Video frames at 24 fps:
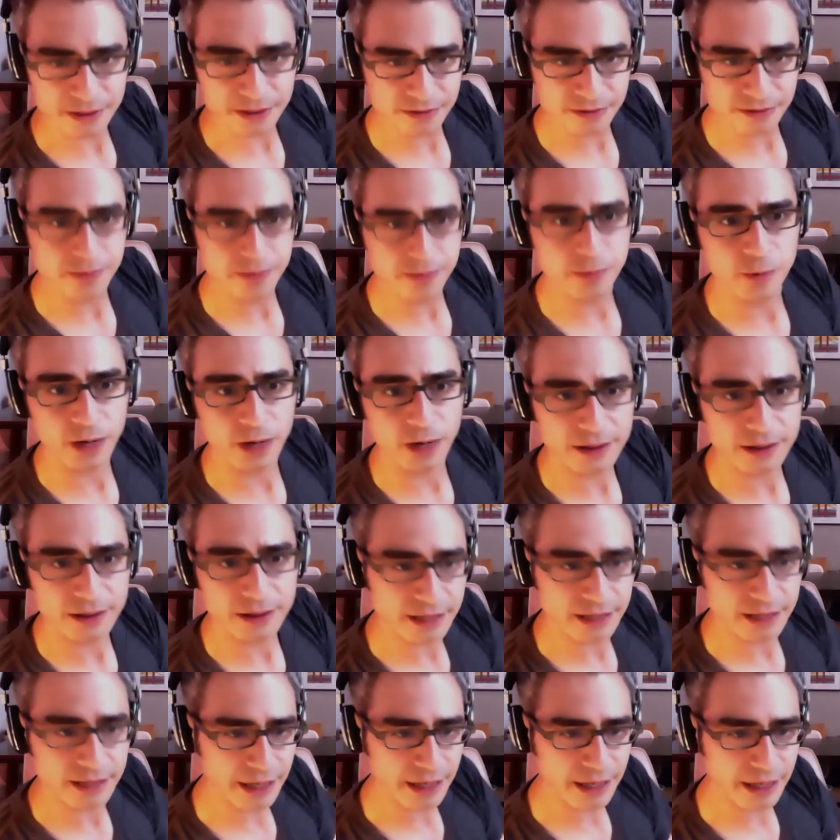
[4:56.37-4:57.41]
from
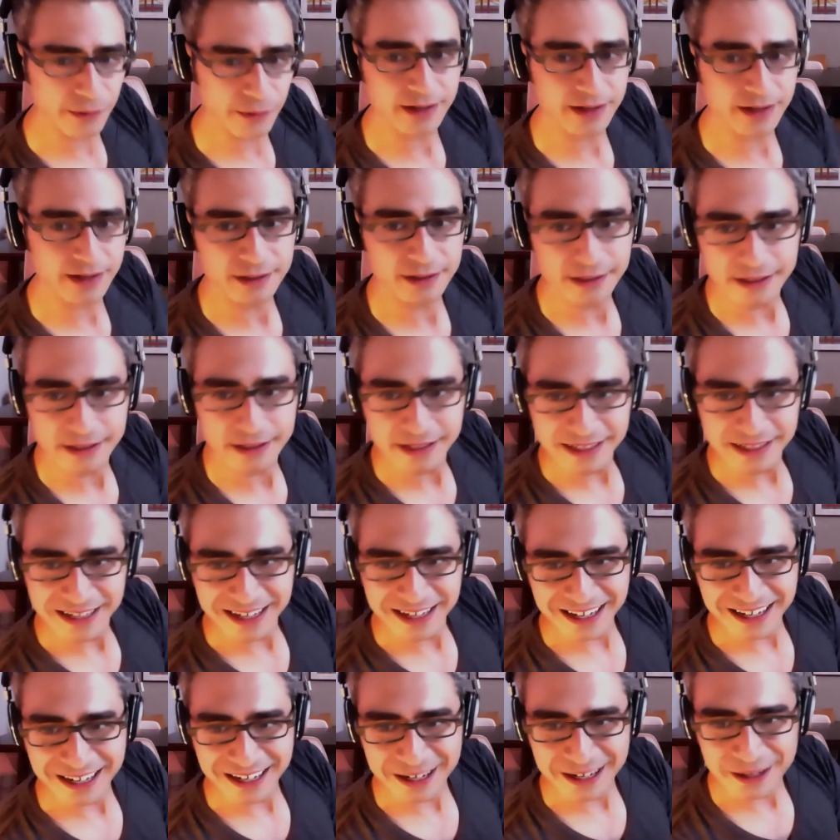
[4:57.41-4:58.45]
Whale, at Whale.
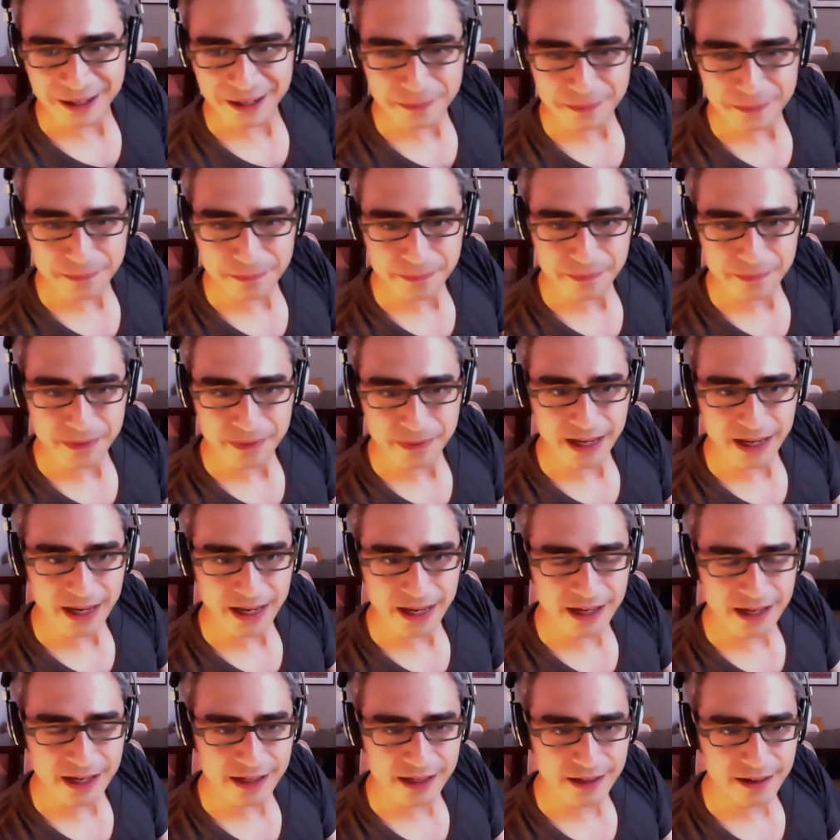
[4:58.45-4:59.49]

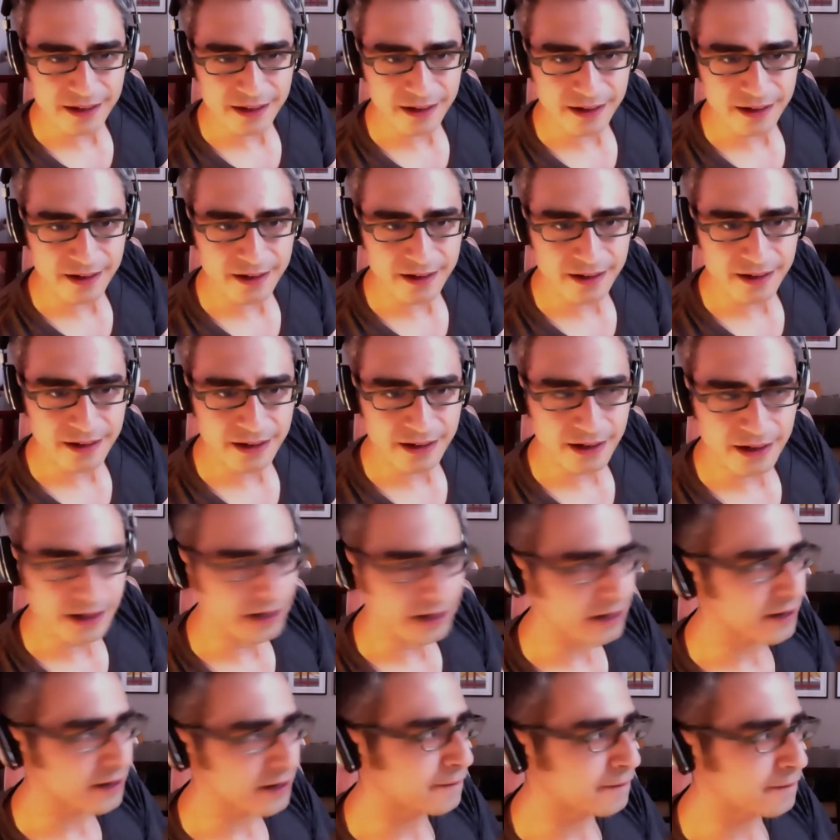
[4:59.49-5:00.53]
And
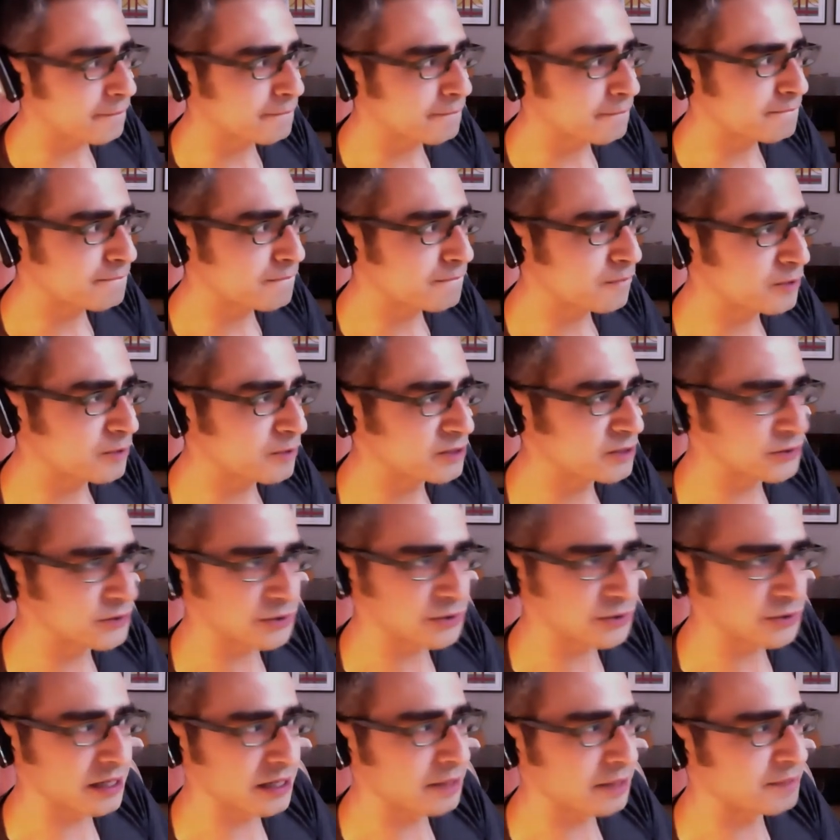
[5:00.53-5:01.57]
which
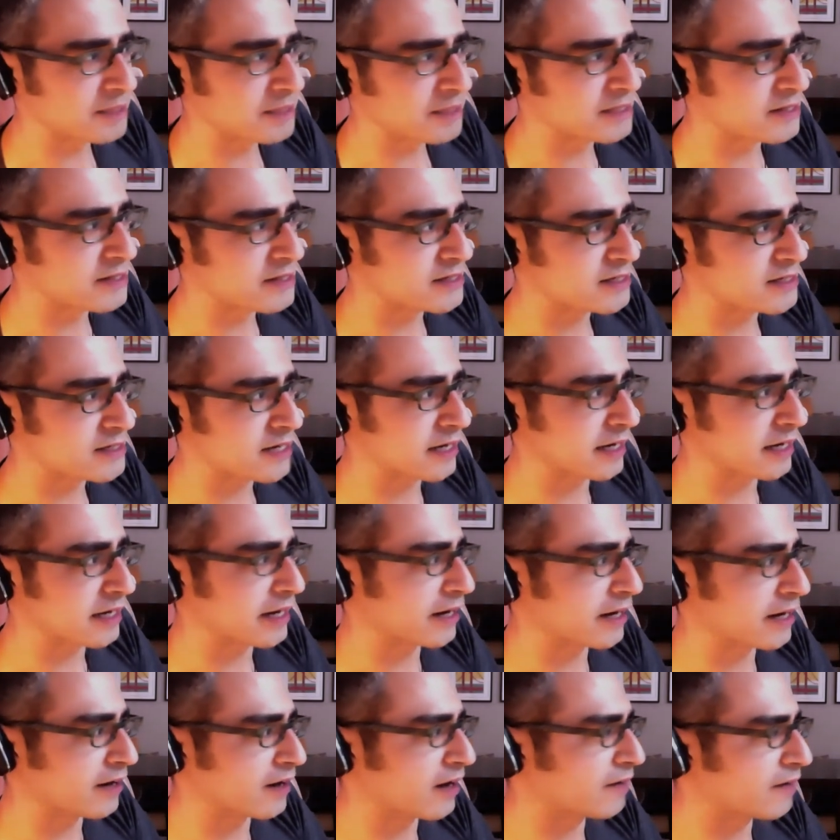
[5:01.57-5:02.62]
sort of led me to the site.
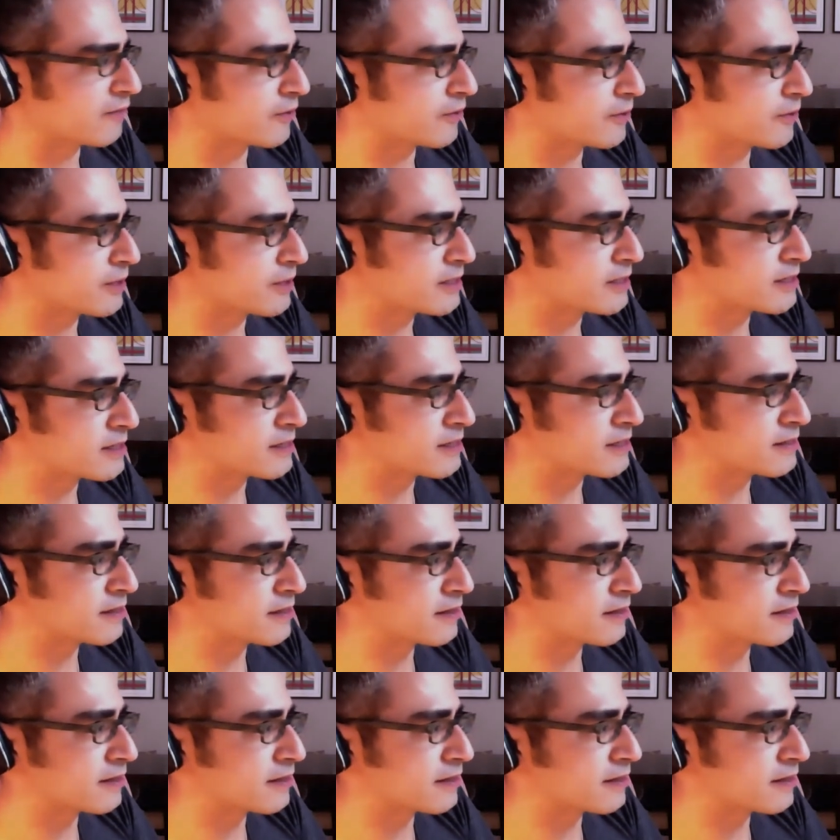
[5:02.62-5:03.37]
And I've always,